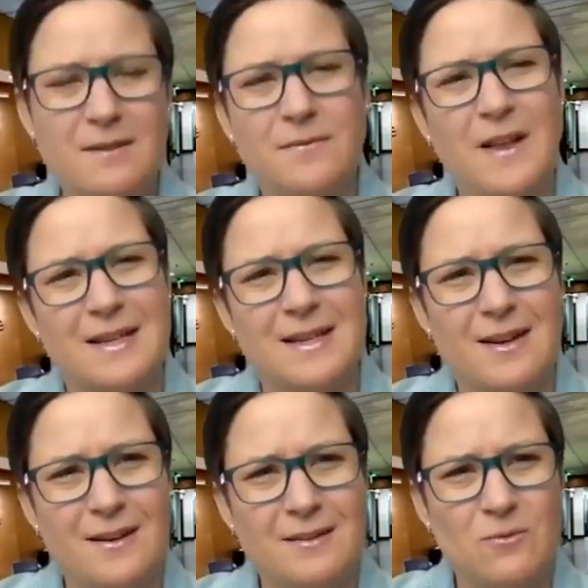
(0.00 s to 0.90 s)
the flat
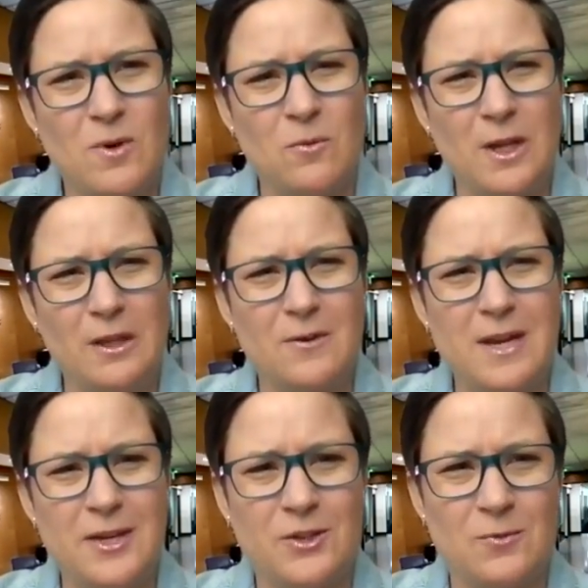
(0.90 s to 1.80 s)
tire? What
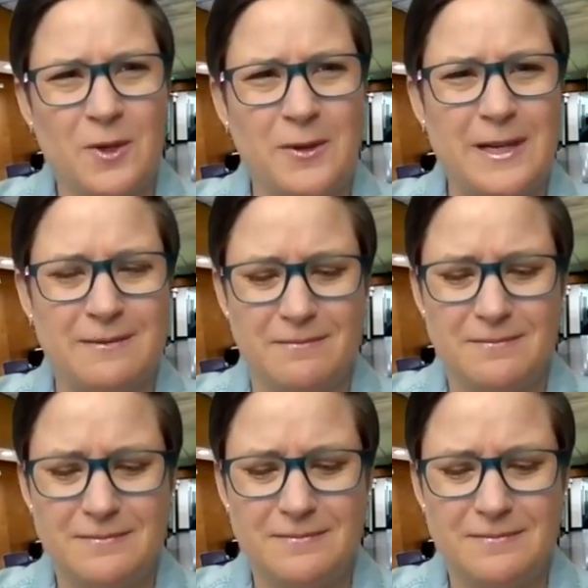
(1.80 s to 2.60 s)
location were you in?